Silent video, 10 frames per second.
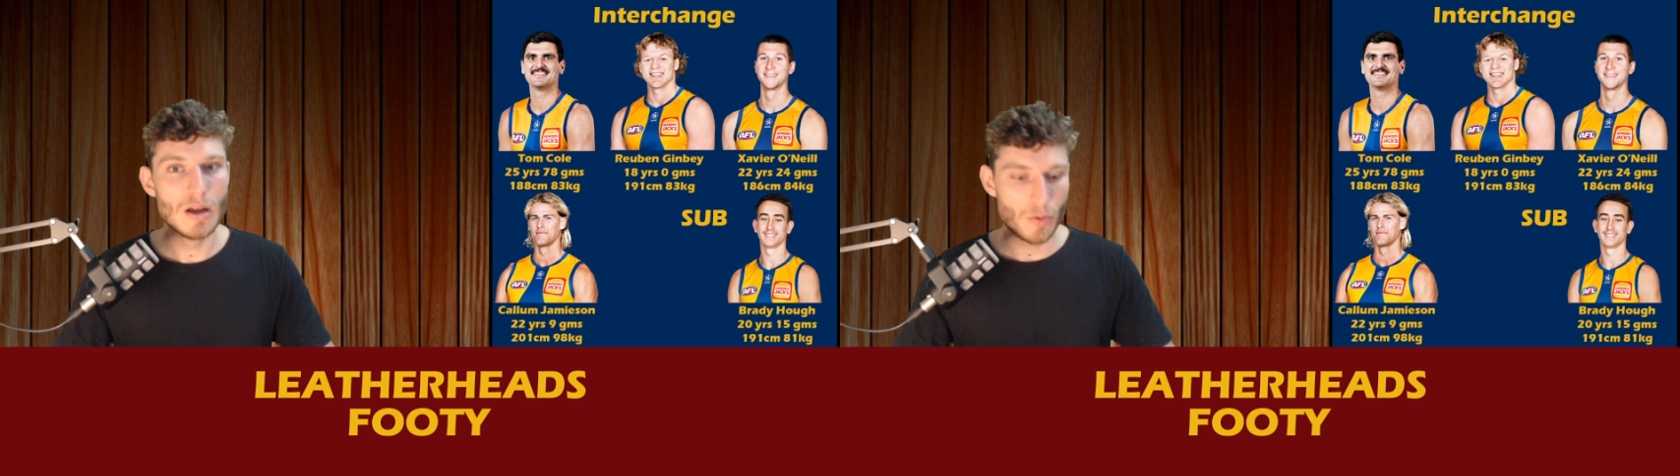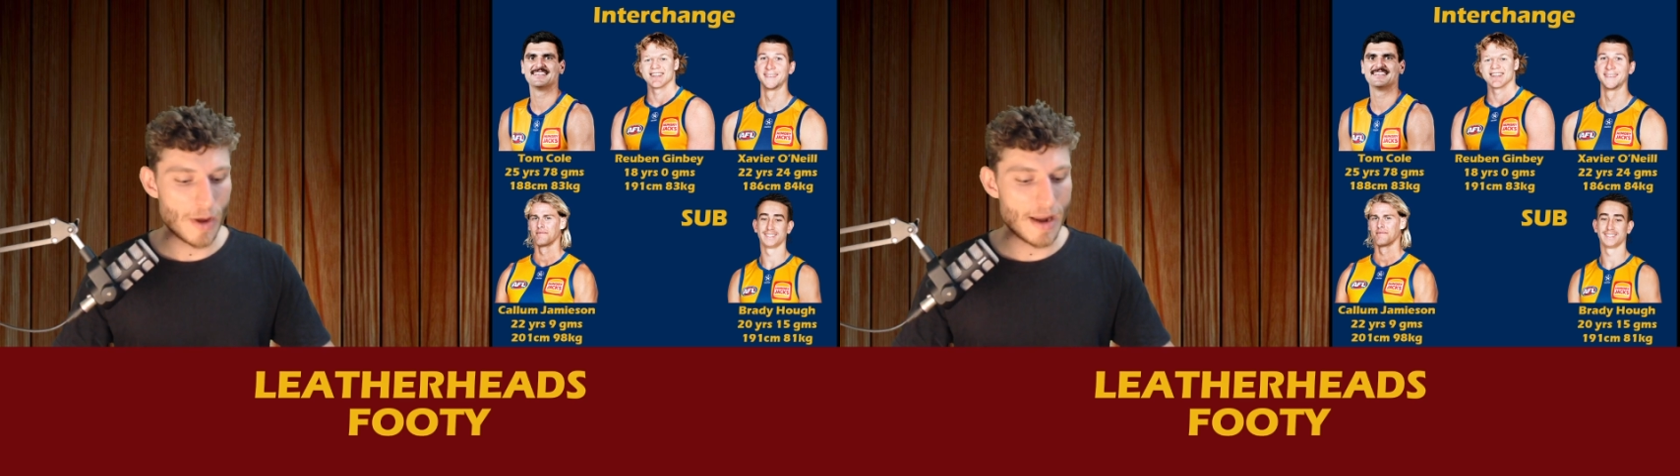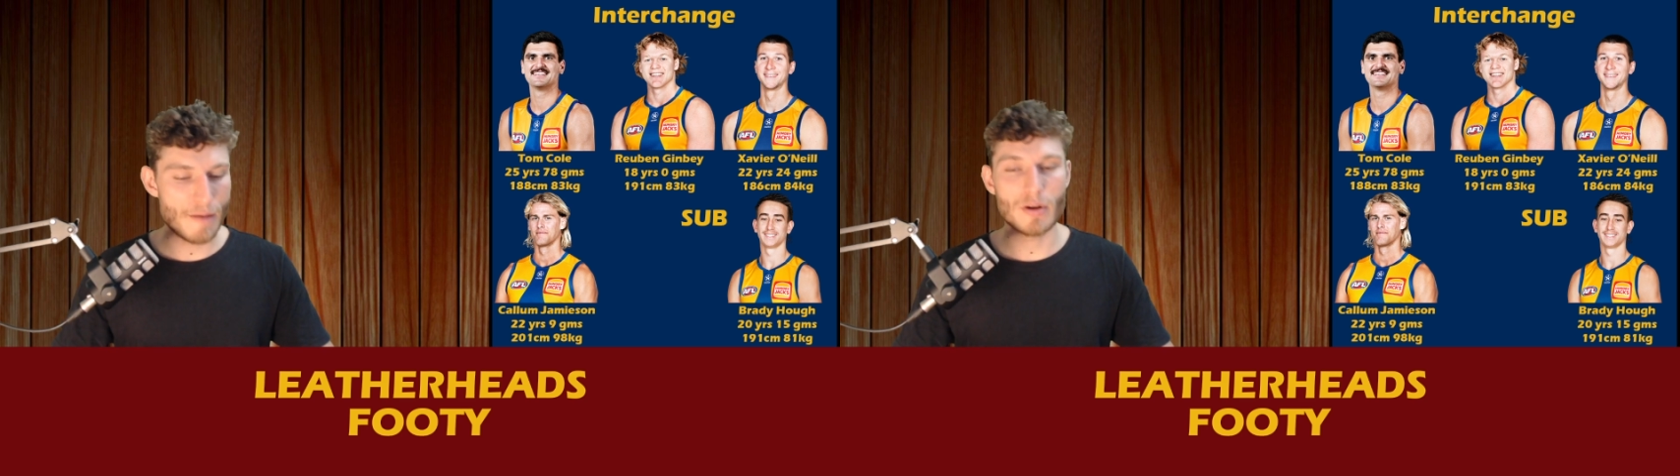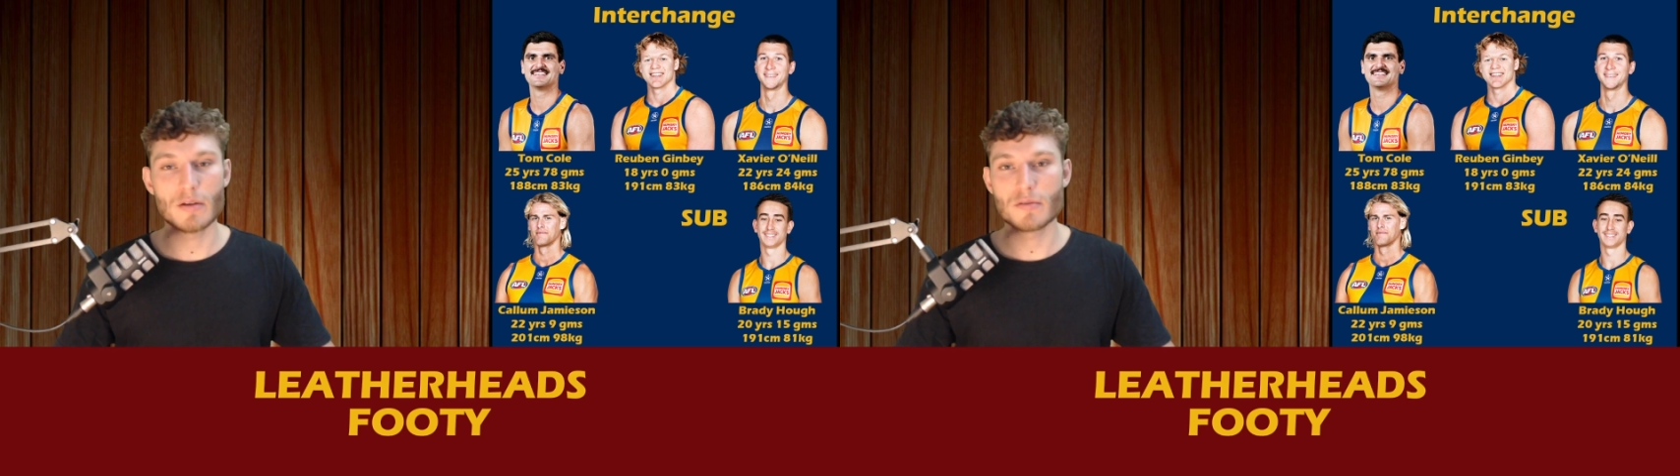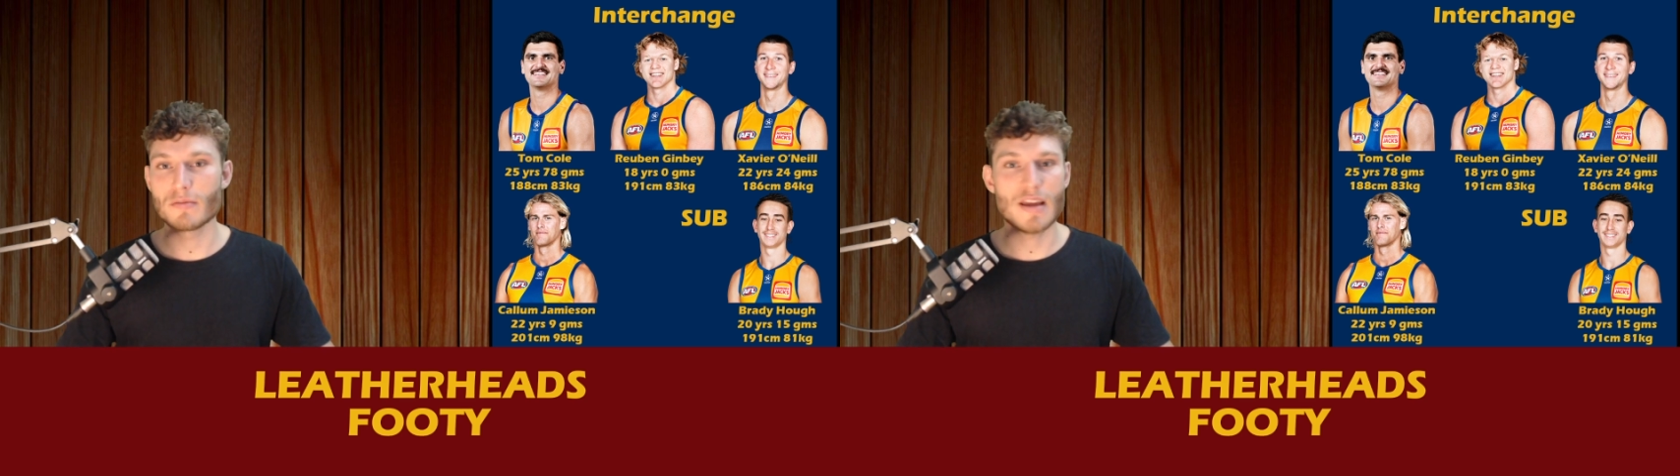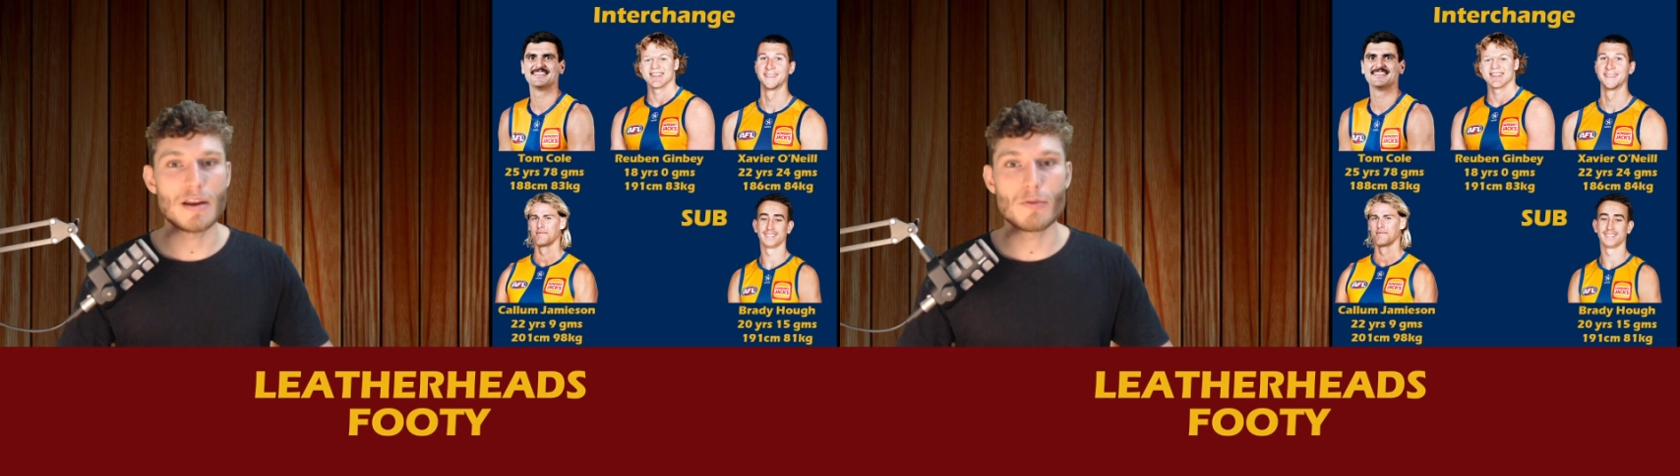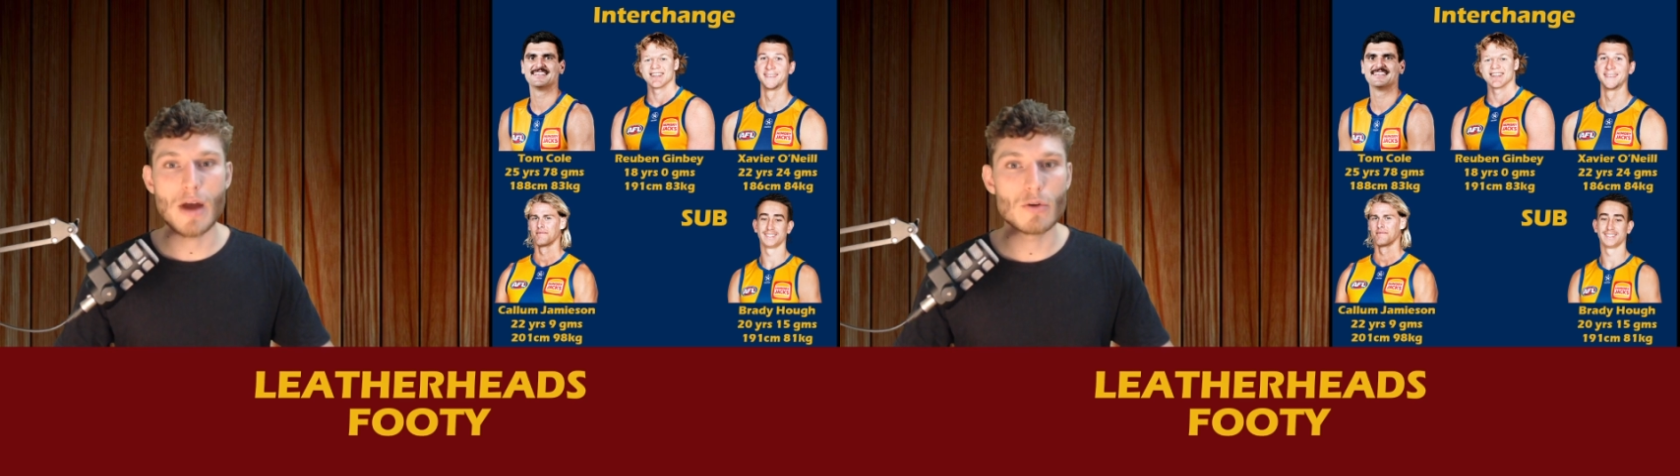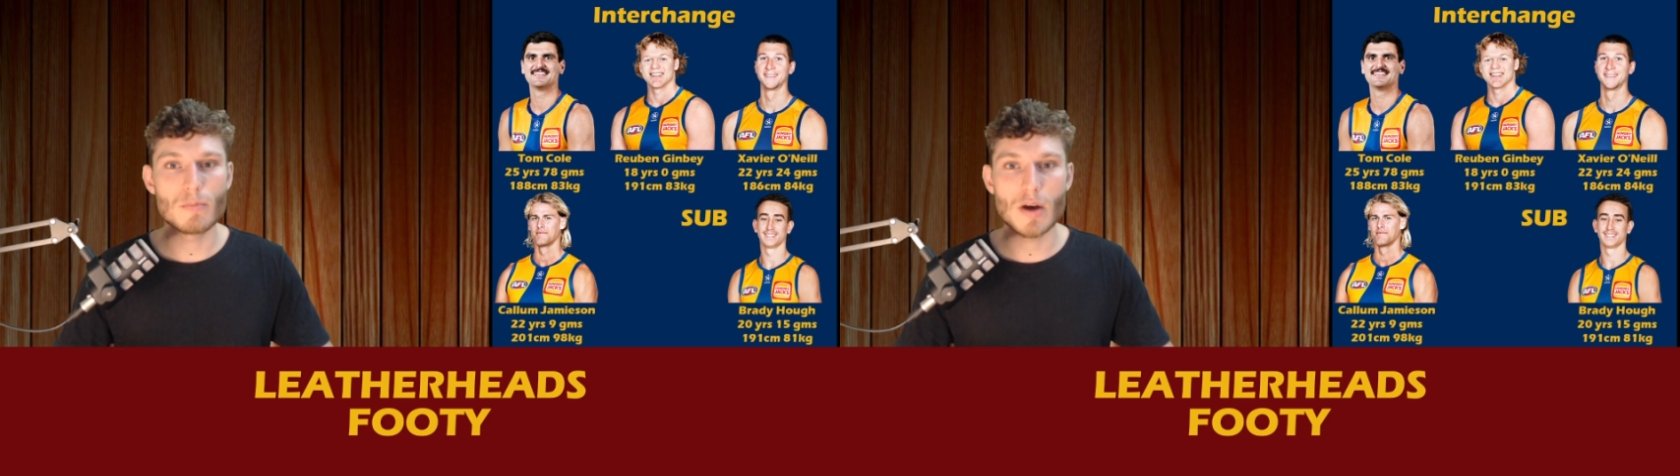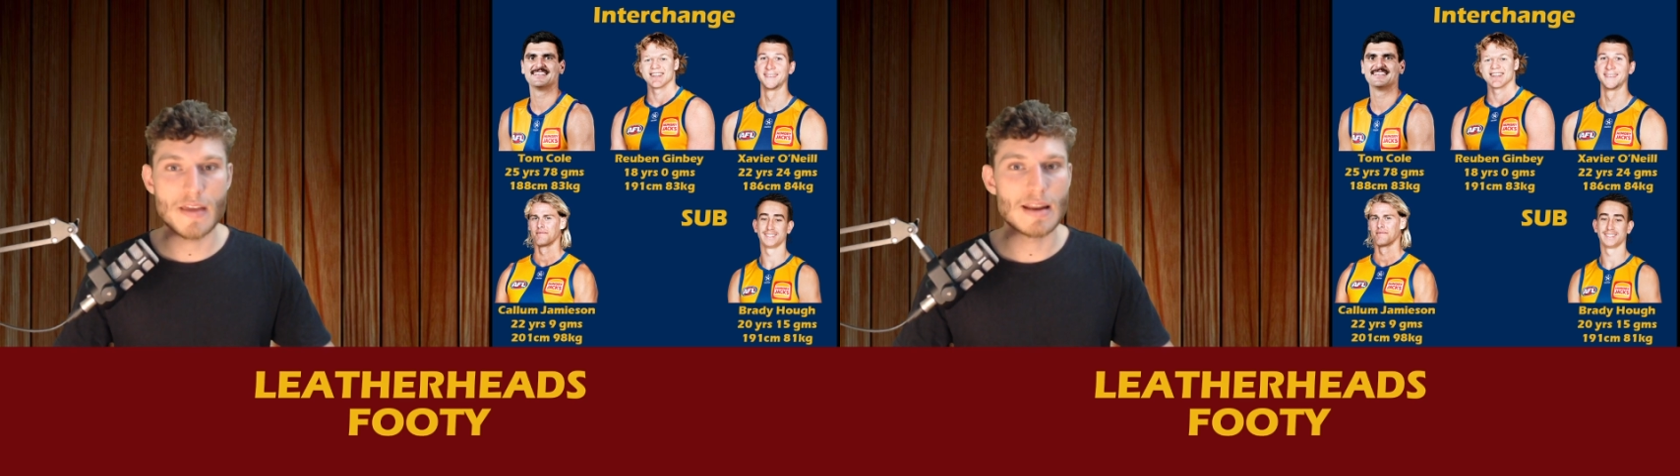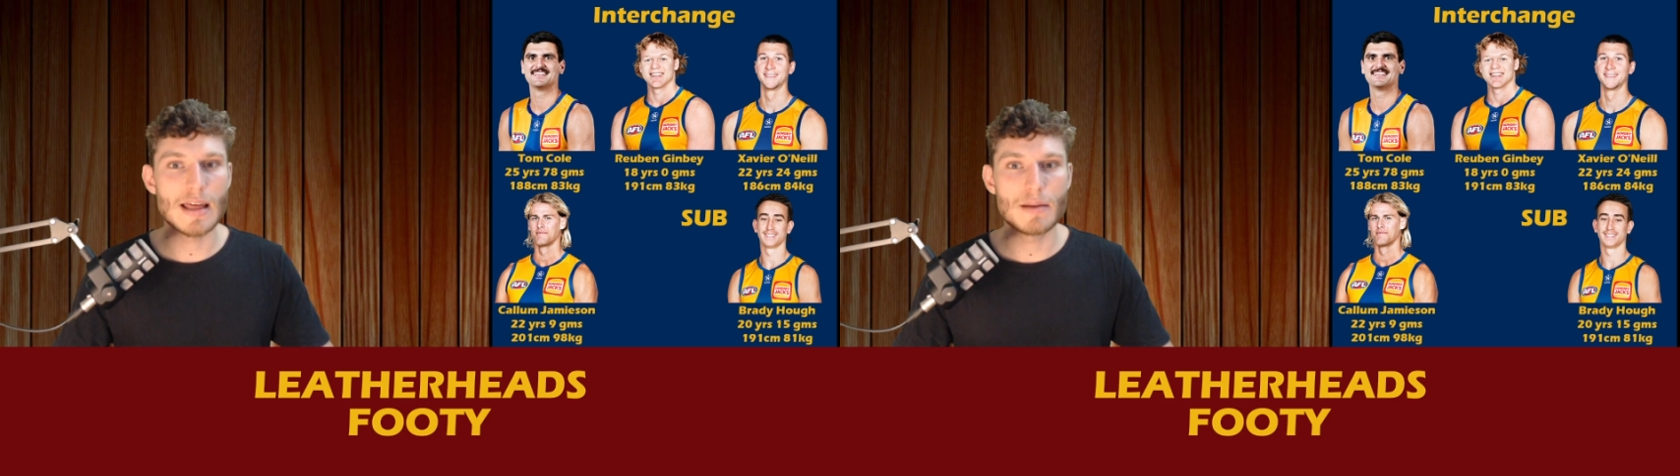When everyone else was getting rattled by
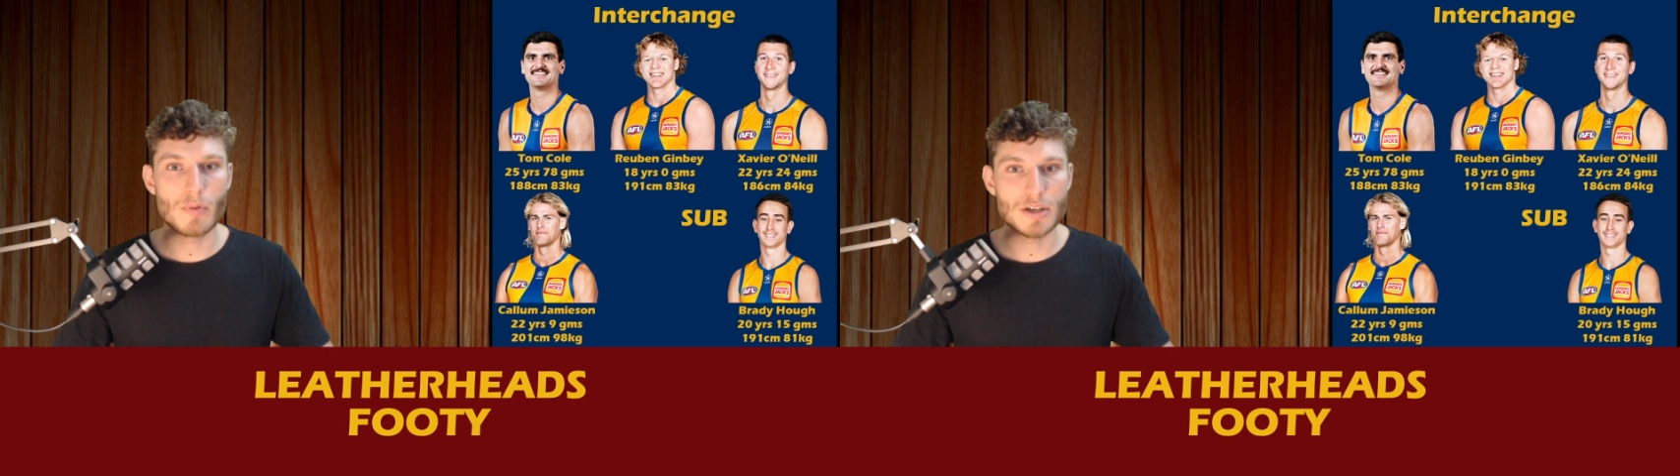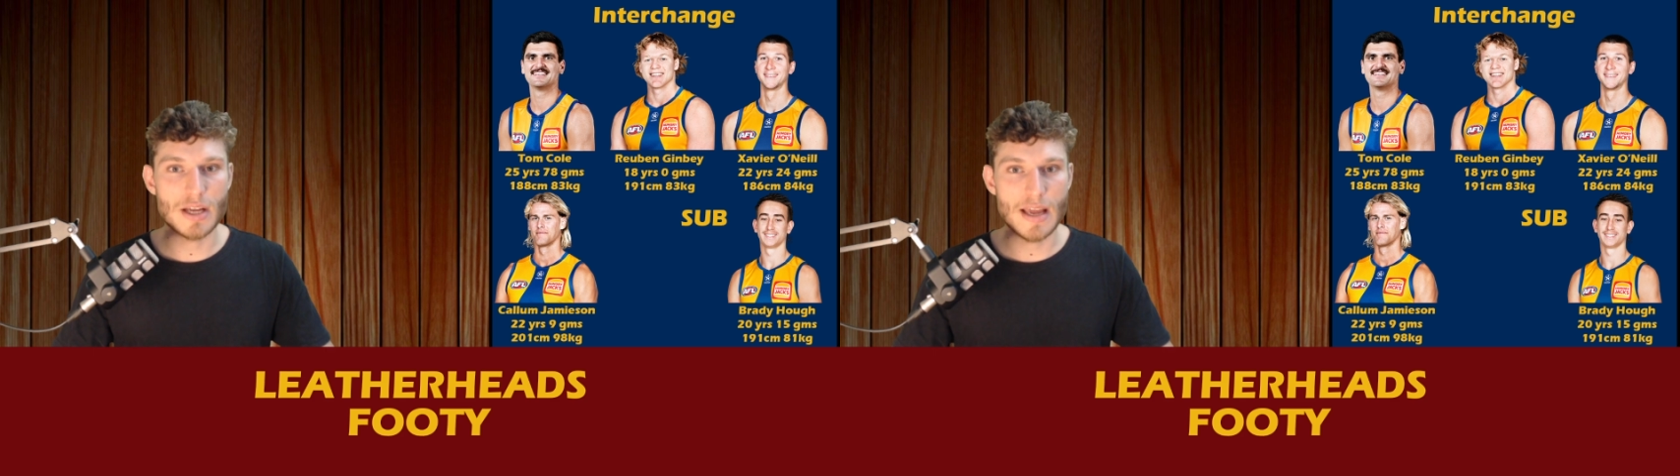the Adelaide pressure,